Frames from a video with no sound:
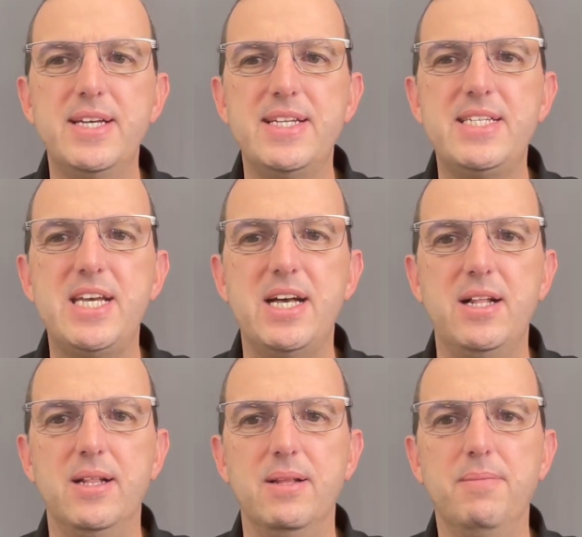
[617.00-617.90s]

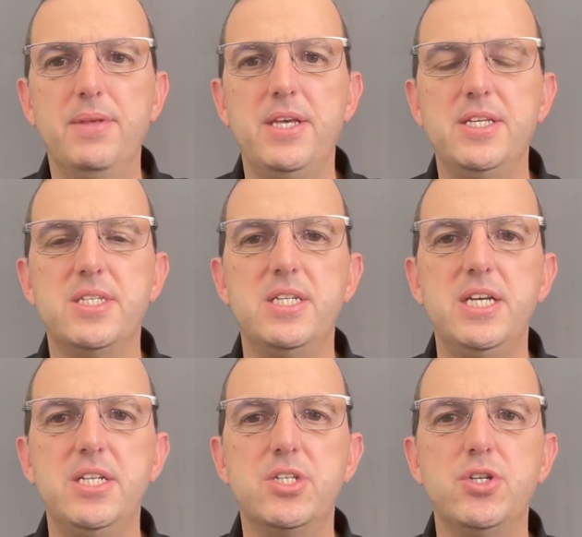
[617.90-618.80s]
tell his
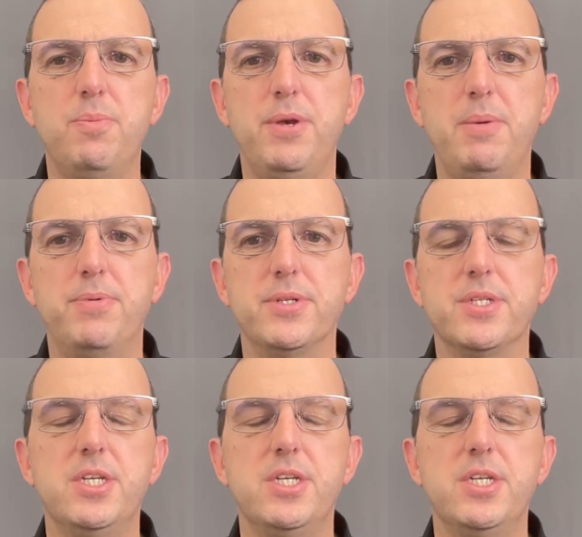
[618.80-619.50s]
deeds to peoples.